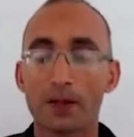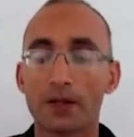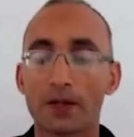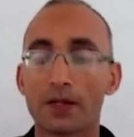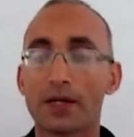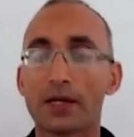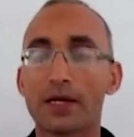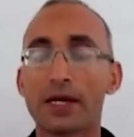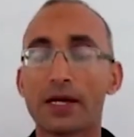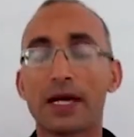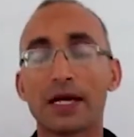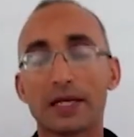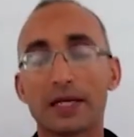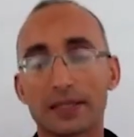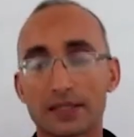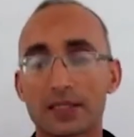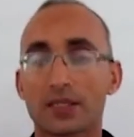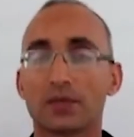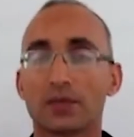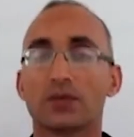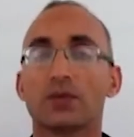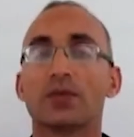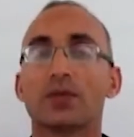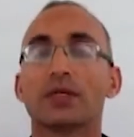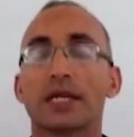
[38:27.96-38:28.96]
and
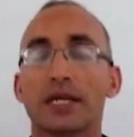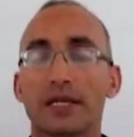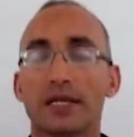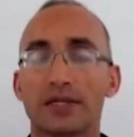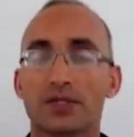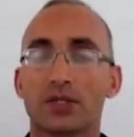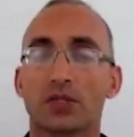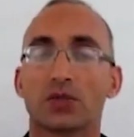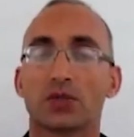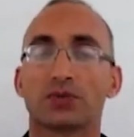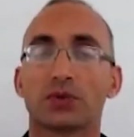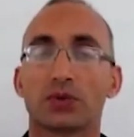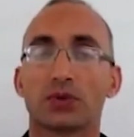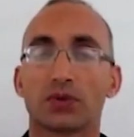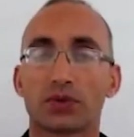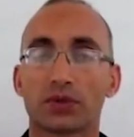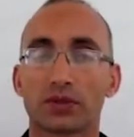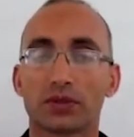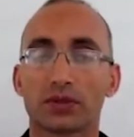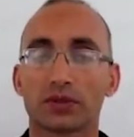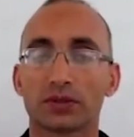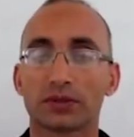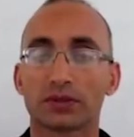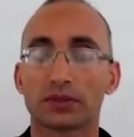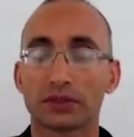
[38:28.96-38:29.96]
so on and so forth.
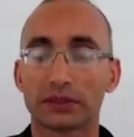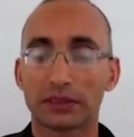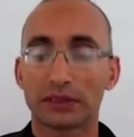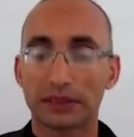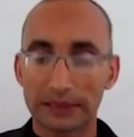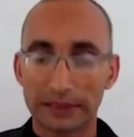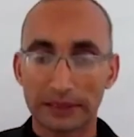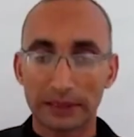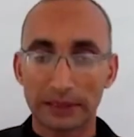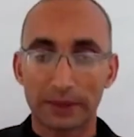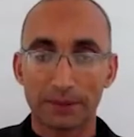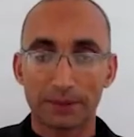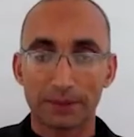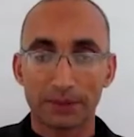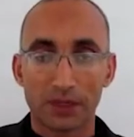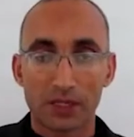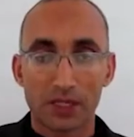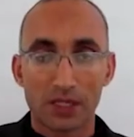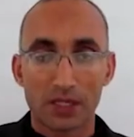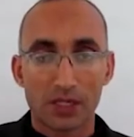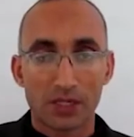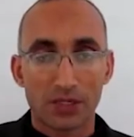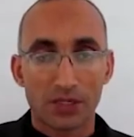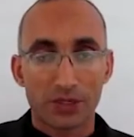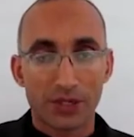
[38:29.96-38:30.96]
Clear.
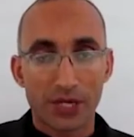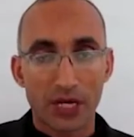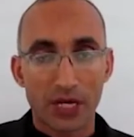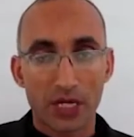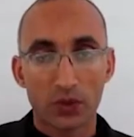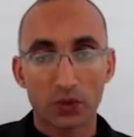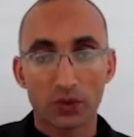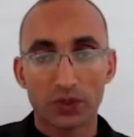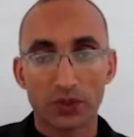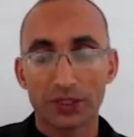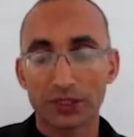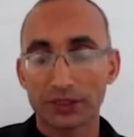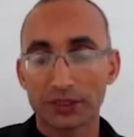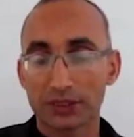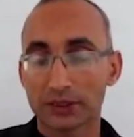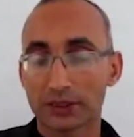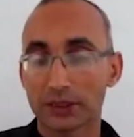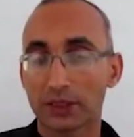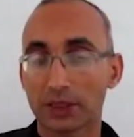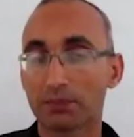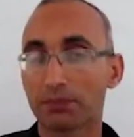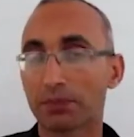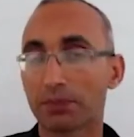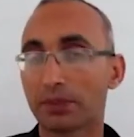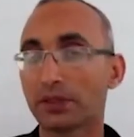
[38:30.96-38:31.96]
Now this is
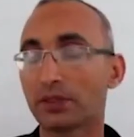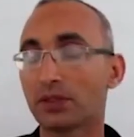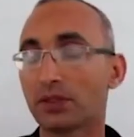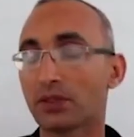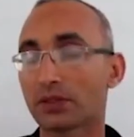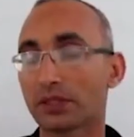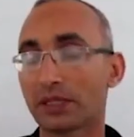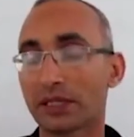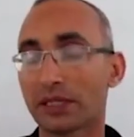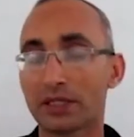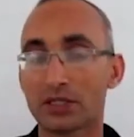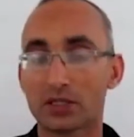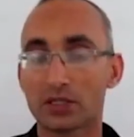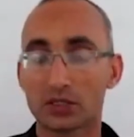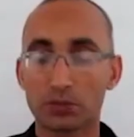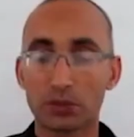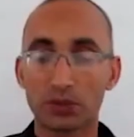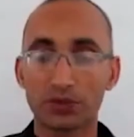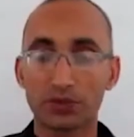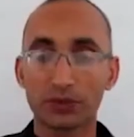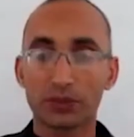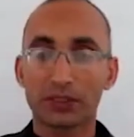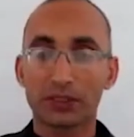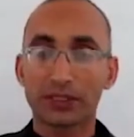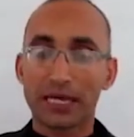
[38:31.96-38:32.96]
simply, okay, a
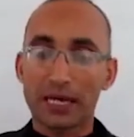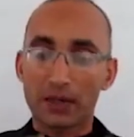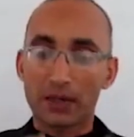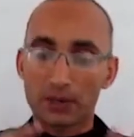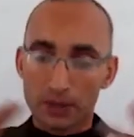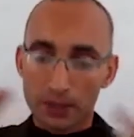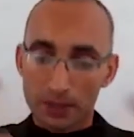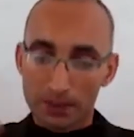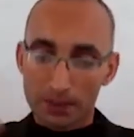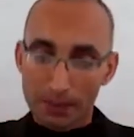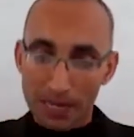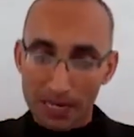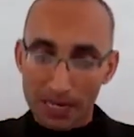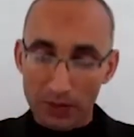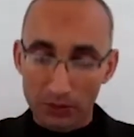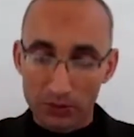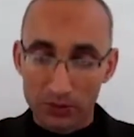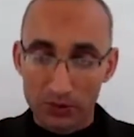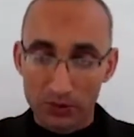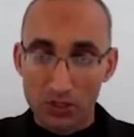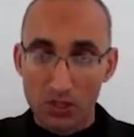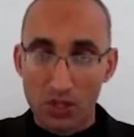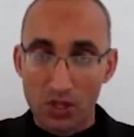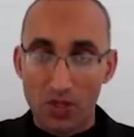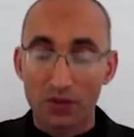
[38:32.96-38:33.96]
brief account
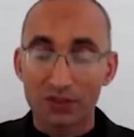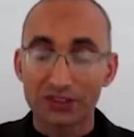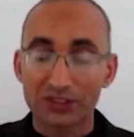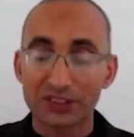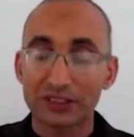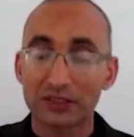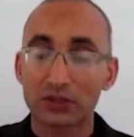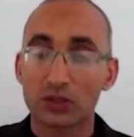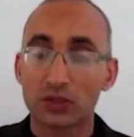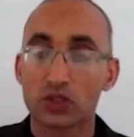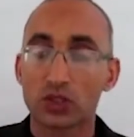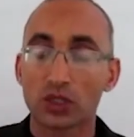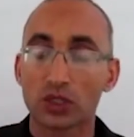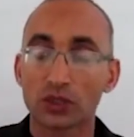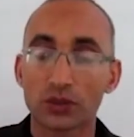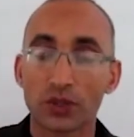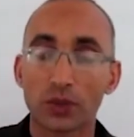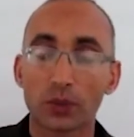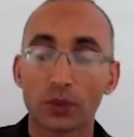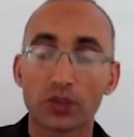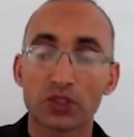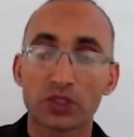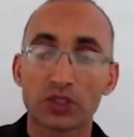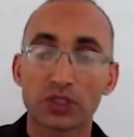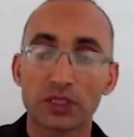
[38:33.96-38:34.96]
about the second genre,
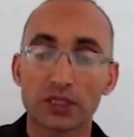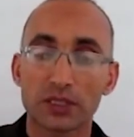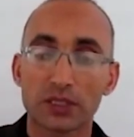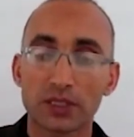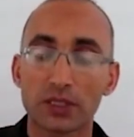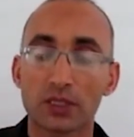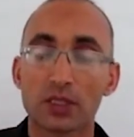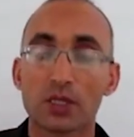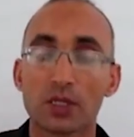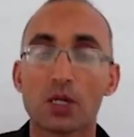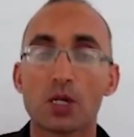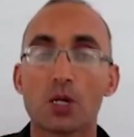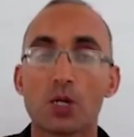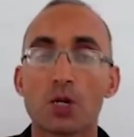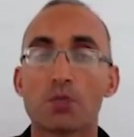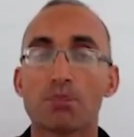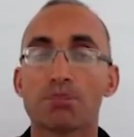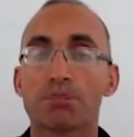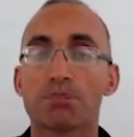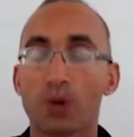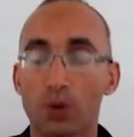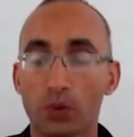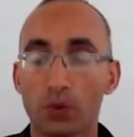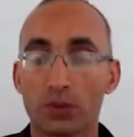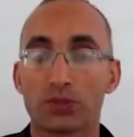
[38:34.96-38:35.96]

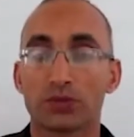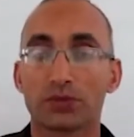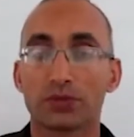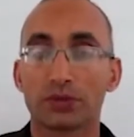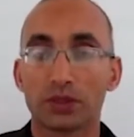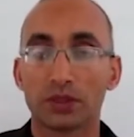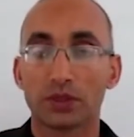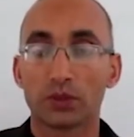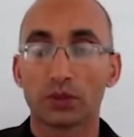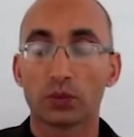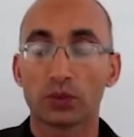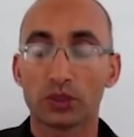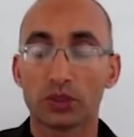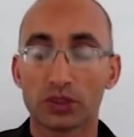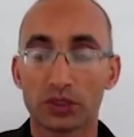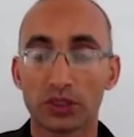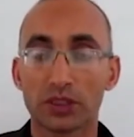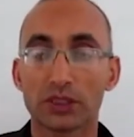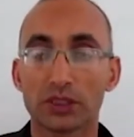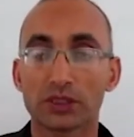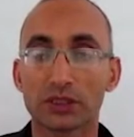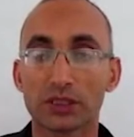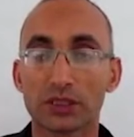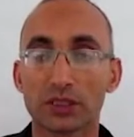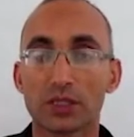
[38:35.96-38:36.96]
which
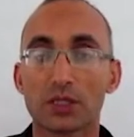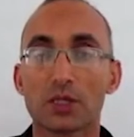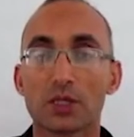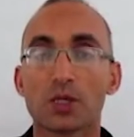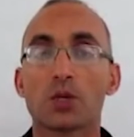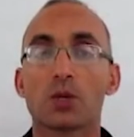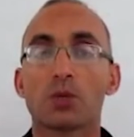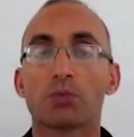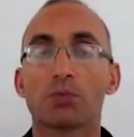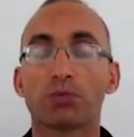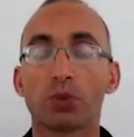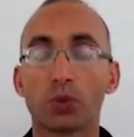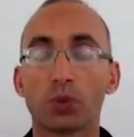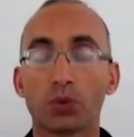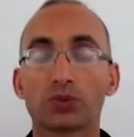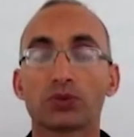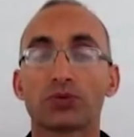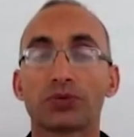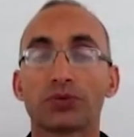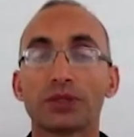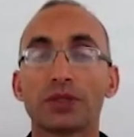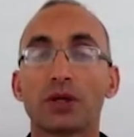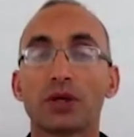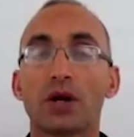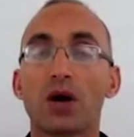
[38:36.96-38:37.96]
is
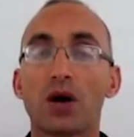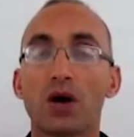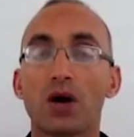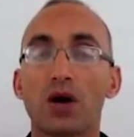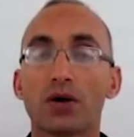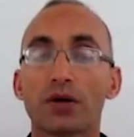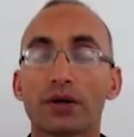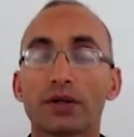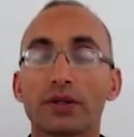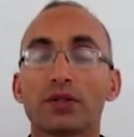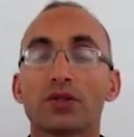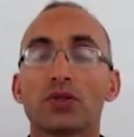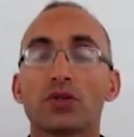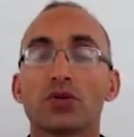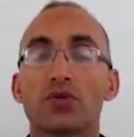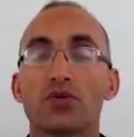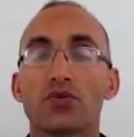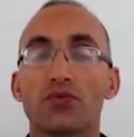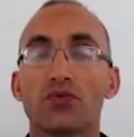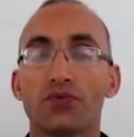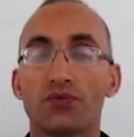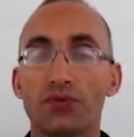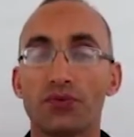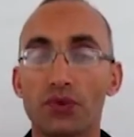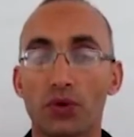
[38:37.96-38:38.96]
poetry or
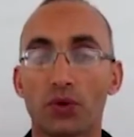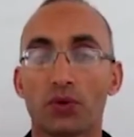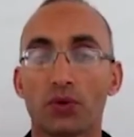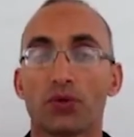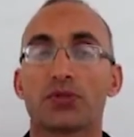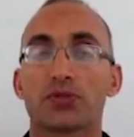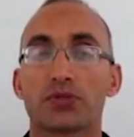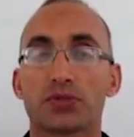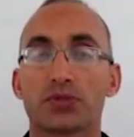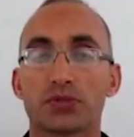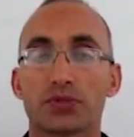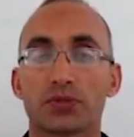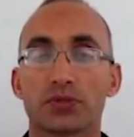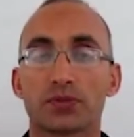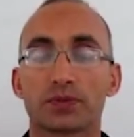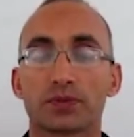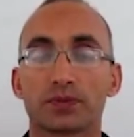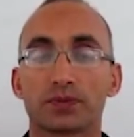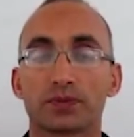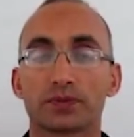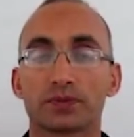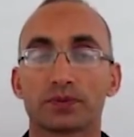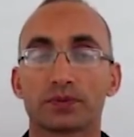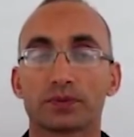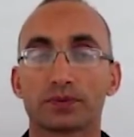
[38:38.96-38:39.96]
verse.
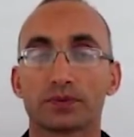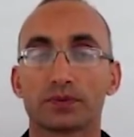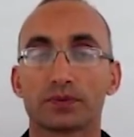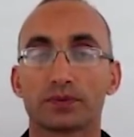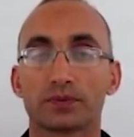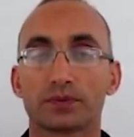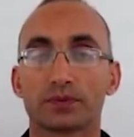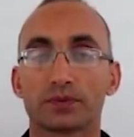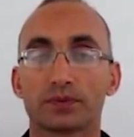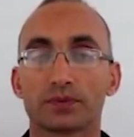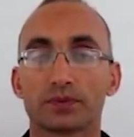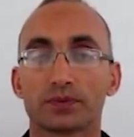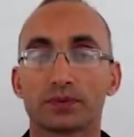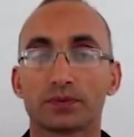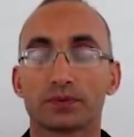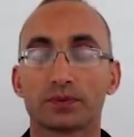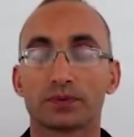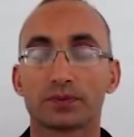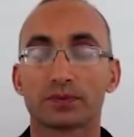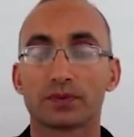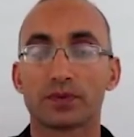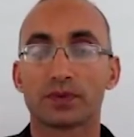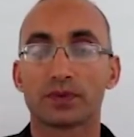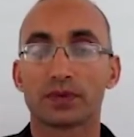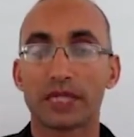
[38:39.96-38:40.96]

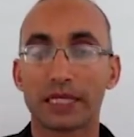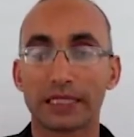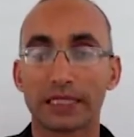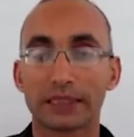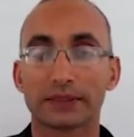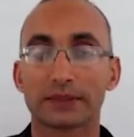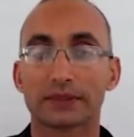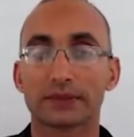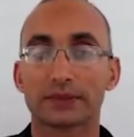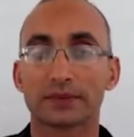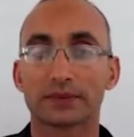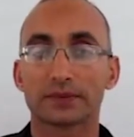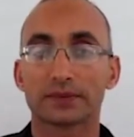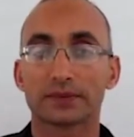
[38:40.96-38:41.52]
Thanks.